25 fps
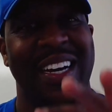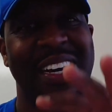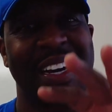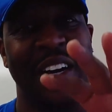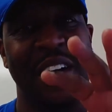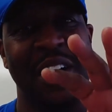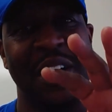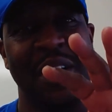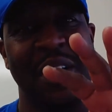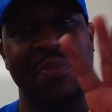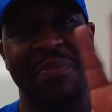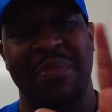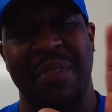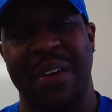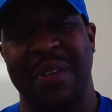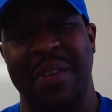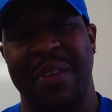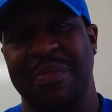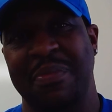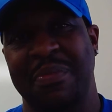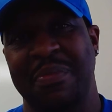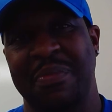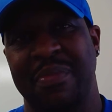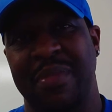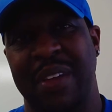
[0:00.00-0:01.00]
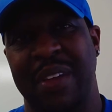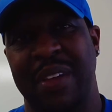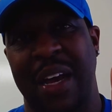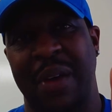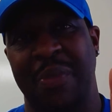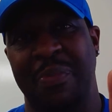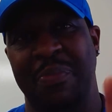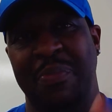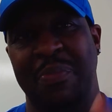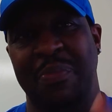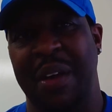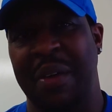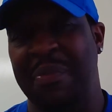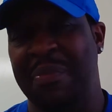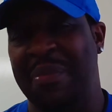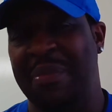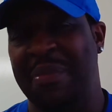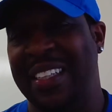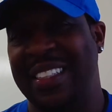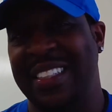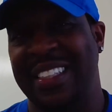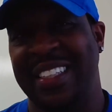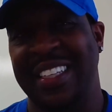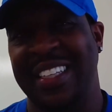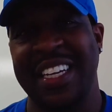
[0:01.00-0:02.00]
Uh, I'm
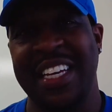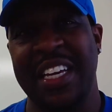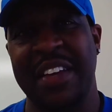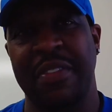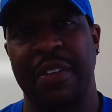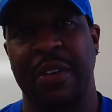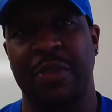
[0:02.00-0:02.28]
about to leave.